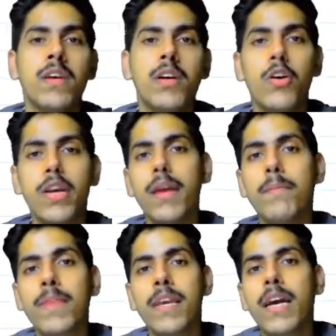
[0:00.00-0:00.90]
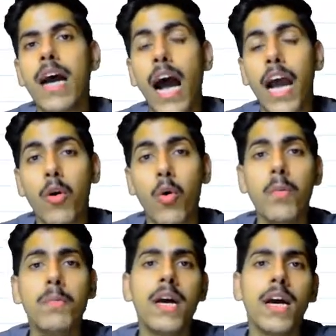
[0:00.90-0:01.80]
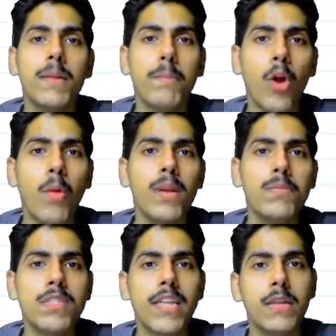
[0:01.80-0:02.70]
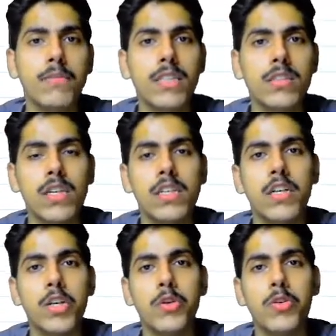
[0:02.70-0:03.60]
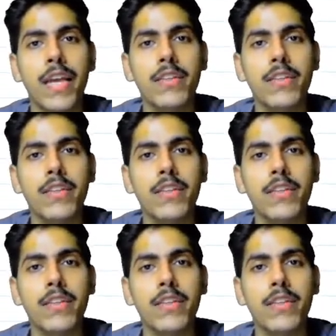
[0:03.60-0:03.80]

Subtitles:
Okay, I hope the problem statement is clear to you guys.